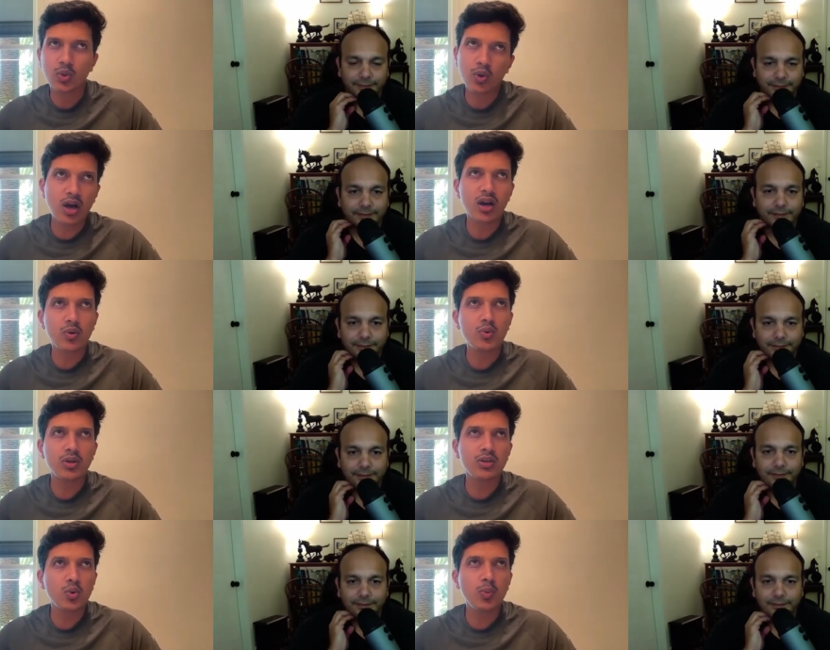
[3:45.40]
Speaker 1: took
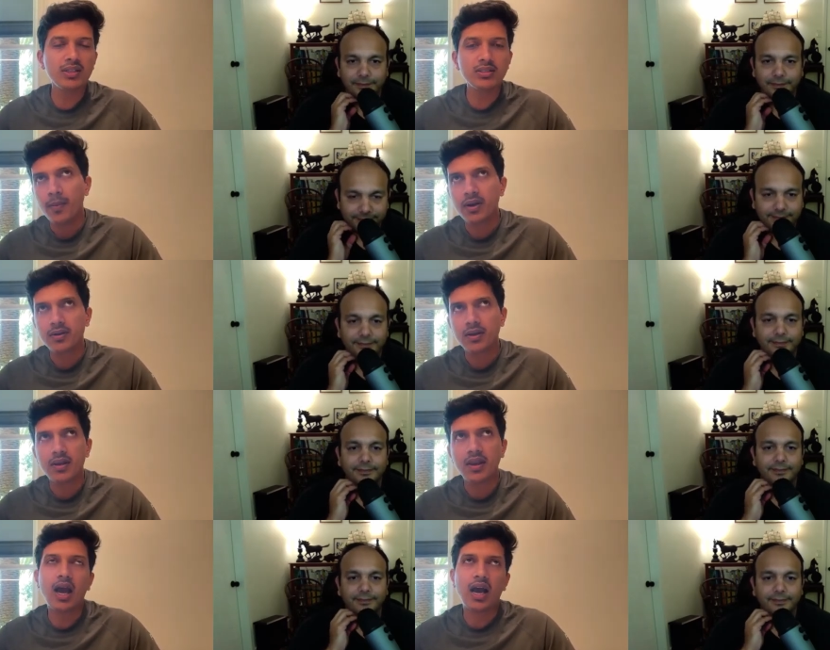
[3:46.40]
around two months, but
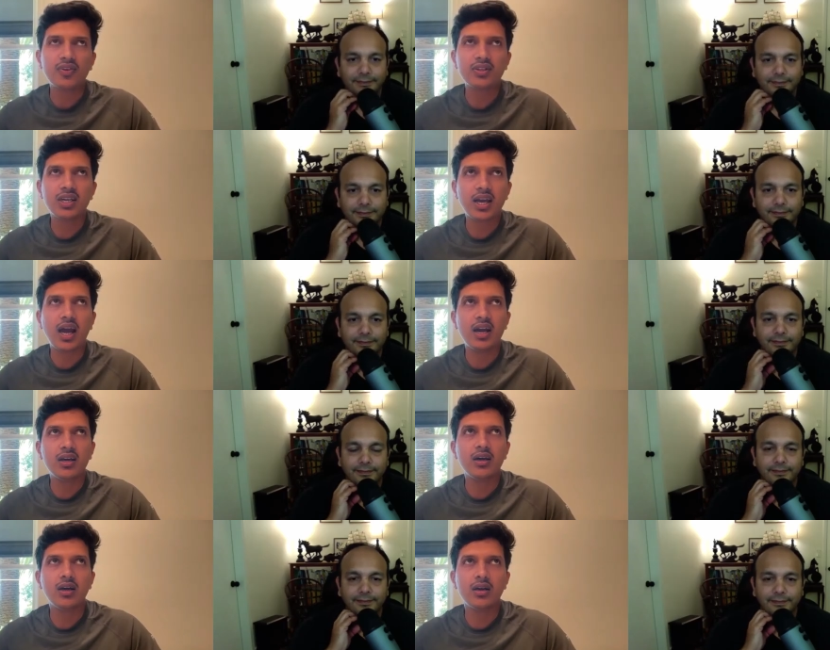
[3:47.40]
yeah, after that, I had
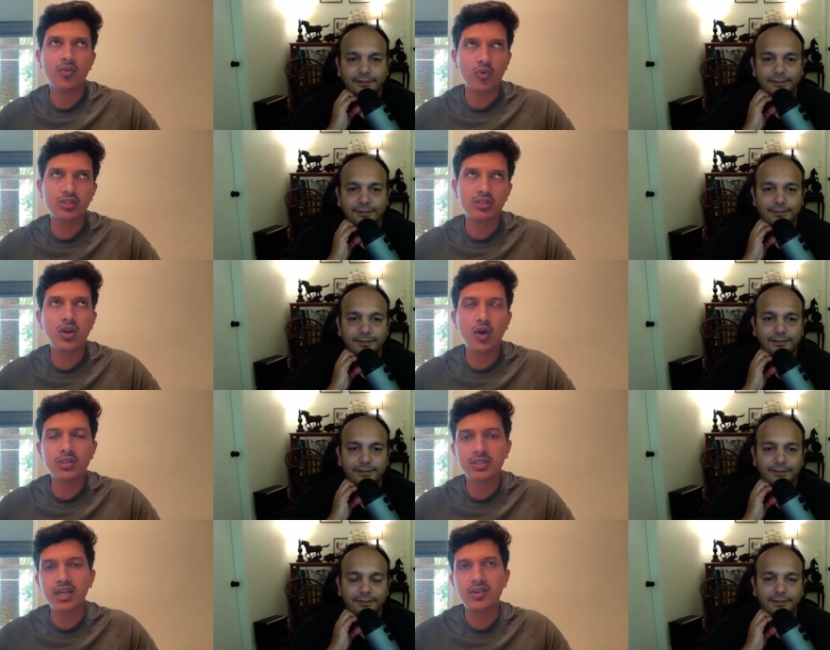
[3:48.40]
a virtual
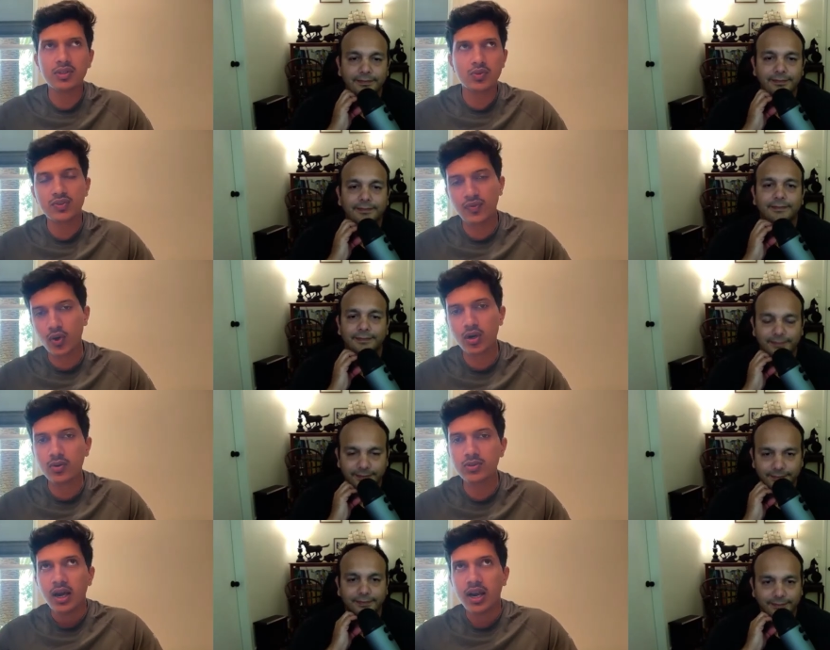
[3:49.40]
onsite, which was four
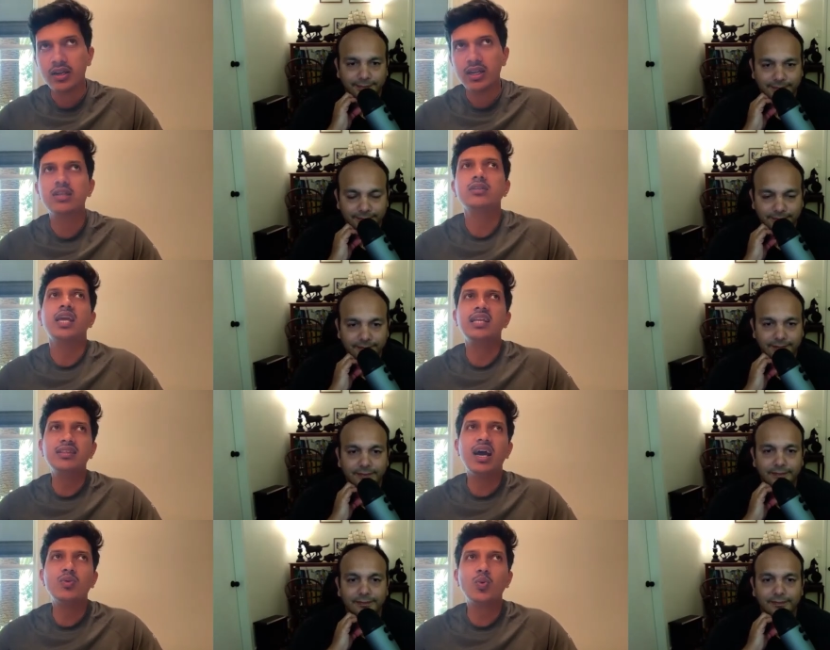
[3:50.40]
rounds, and in in
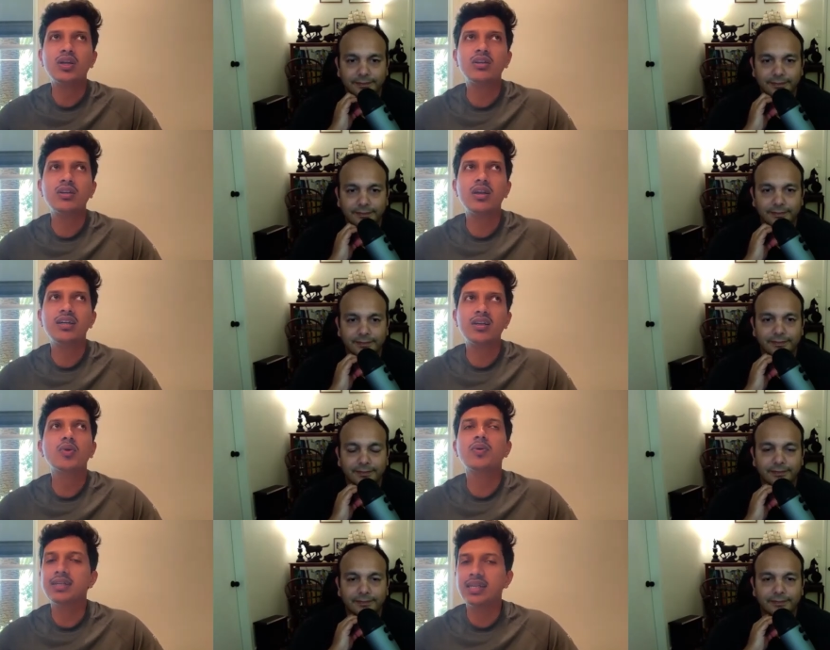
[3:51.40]
that one
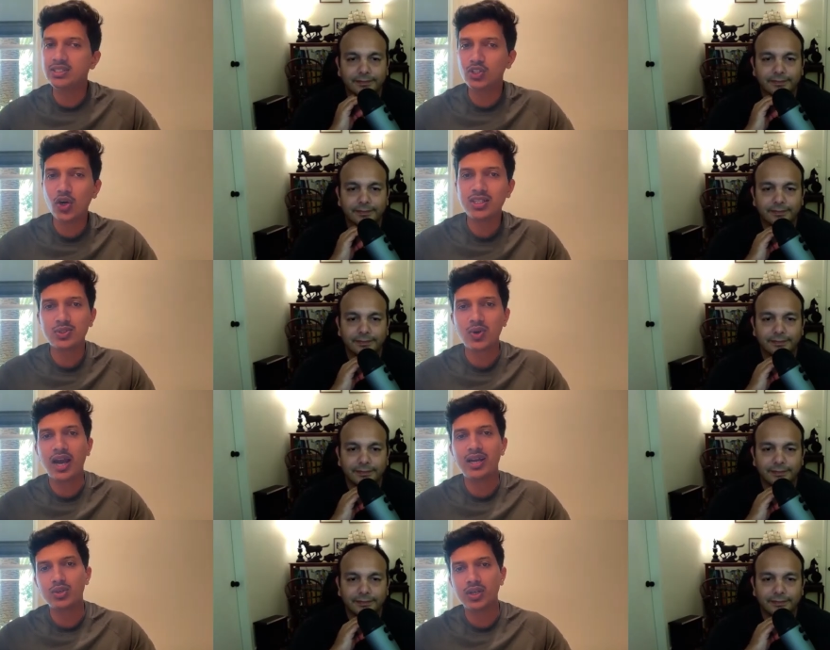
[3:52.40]
interviewer didn't join, so
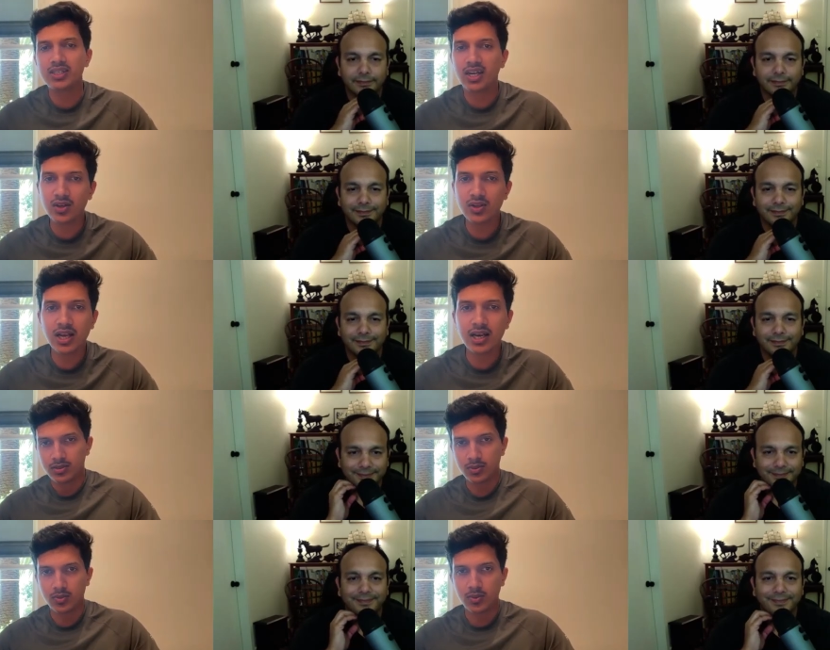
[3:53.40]
I had to reschedule
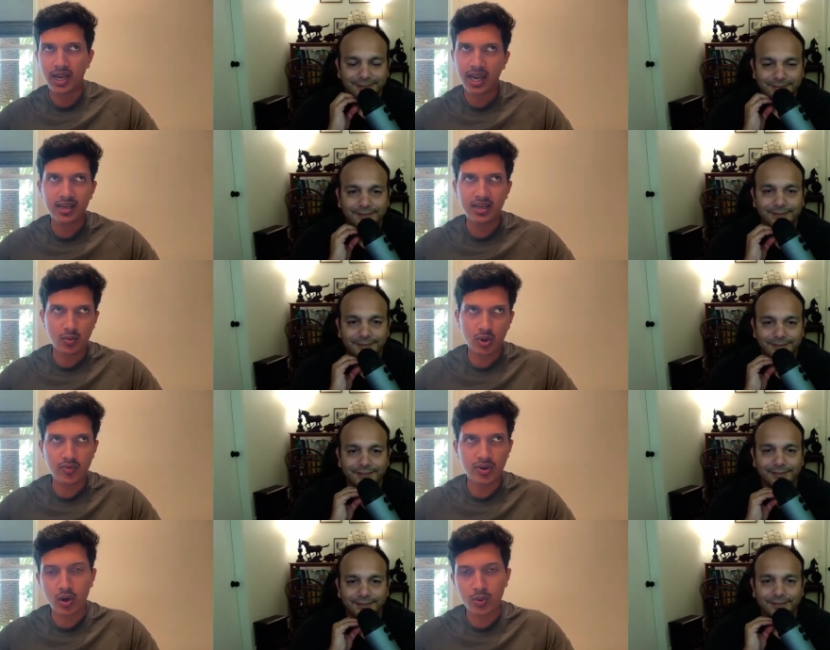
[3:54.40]
that. So again, uh,
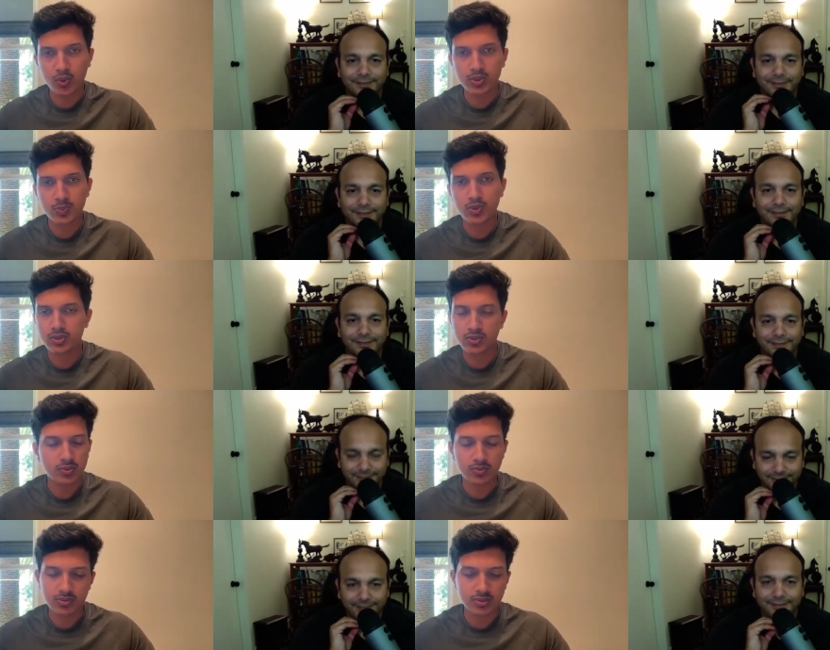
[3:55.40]
one week got postponed.
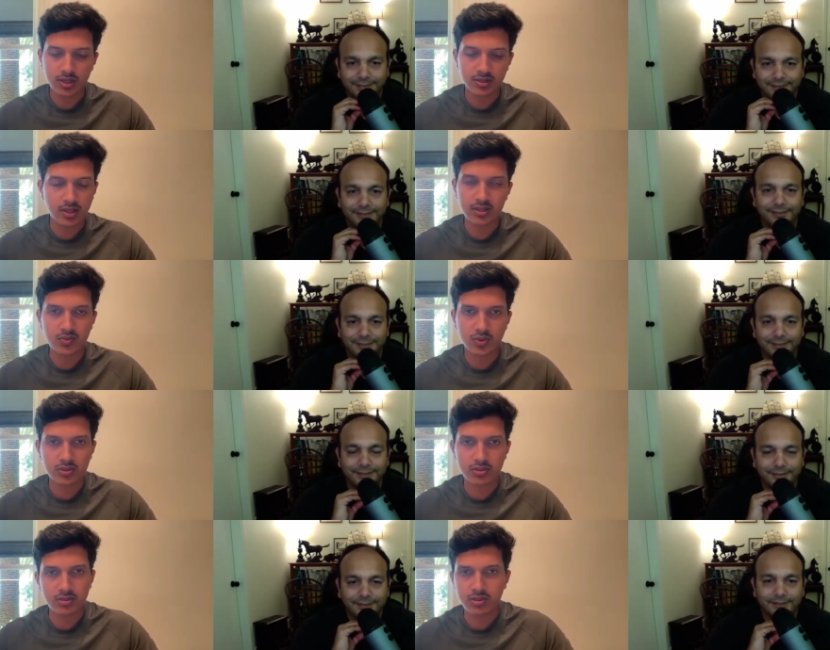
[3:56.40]
So th- th- that
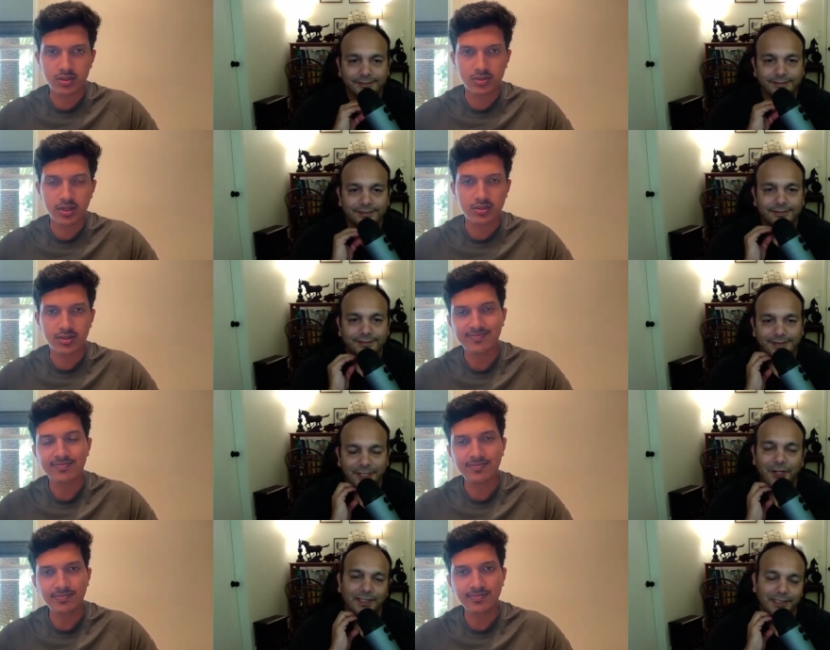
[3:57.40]
was it. that's it.
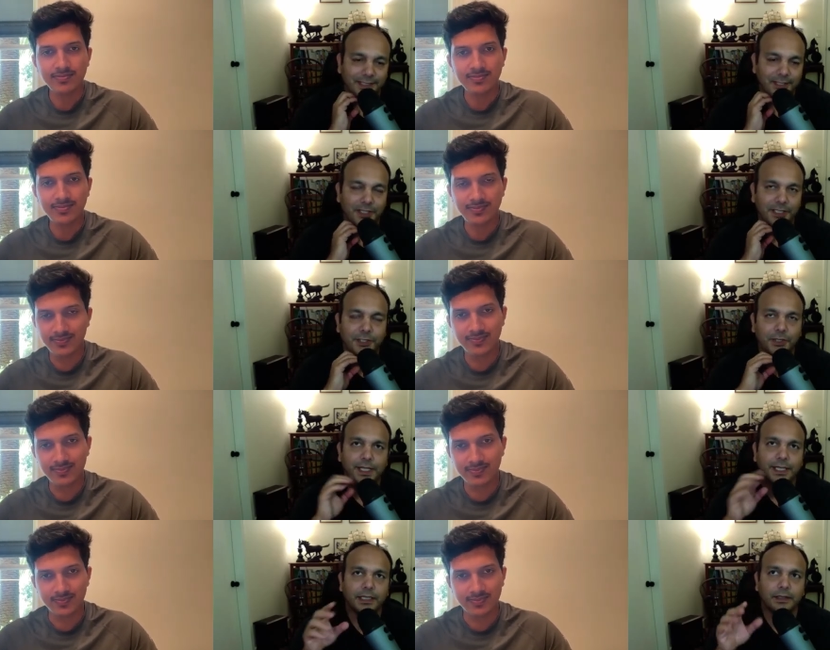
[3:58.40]
Got it. Got it. So
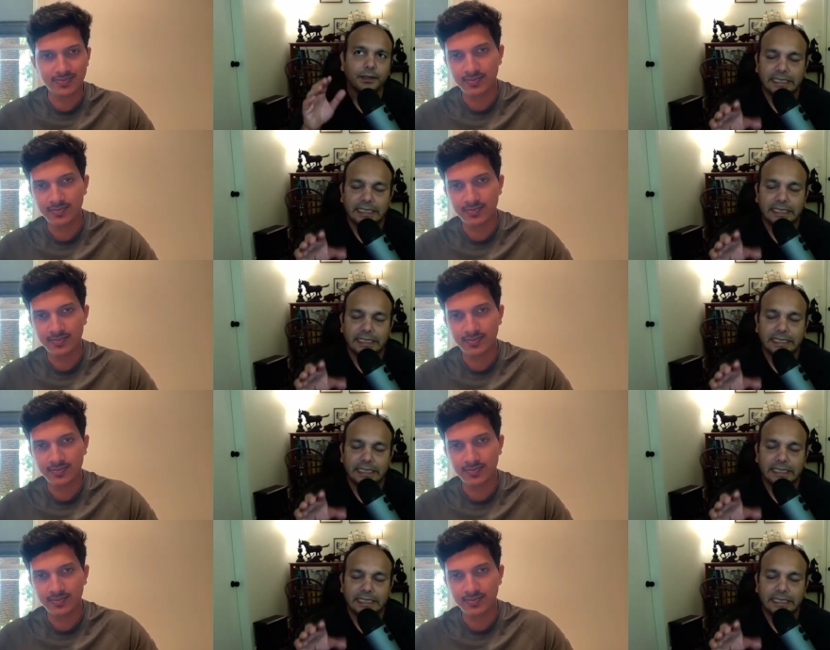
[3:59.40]
Speaker 2: in the